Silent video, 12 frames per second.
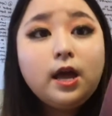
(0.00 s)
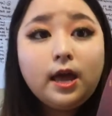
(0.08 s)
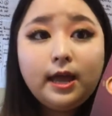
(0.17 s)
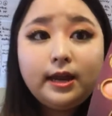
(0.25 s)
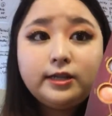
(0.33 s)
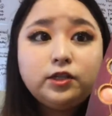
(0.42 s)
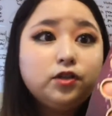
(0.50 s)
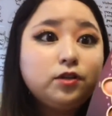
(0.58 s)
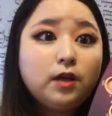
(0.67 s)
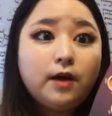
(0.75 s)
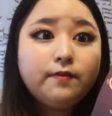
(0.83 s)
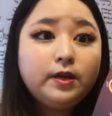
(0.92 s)
And I just
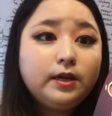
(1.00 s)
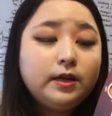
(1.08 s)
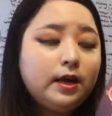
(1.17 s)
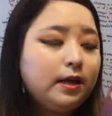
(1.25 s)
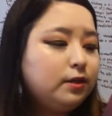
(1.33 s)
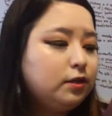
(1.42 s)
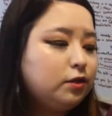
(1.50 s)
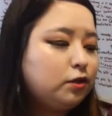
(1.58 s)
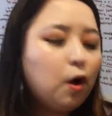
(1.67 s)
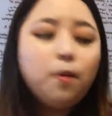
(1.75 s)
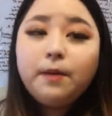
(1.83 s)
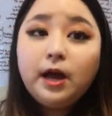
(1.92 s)
love it
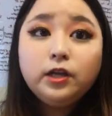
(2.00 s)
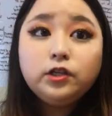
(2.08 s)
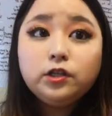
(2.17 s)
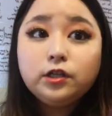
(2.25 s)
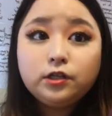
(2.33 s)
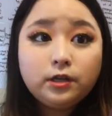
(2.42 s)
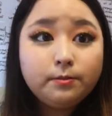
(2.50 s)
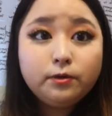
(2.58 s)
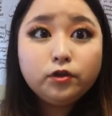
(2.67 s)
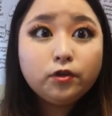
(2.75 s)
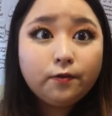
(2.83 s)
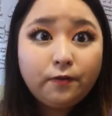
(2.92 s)
so much. The
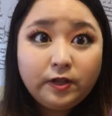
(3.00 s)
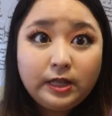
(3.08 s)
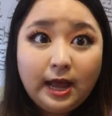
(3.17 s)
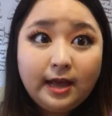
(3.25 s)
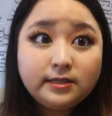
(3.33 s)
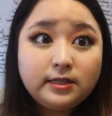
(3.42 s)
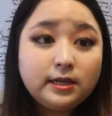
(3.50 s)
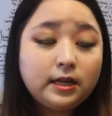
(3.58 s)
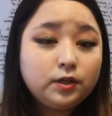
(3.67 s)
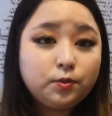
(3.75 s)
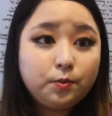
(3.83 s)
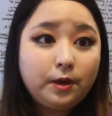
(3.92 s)
shimmers are fantastic
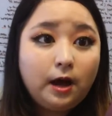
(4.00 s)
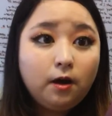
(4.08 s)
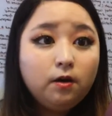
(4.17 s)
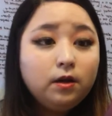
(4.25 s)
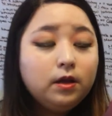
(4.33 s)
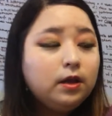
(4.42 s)
as well.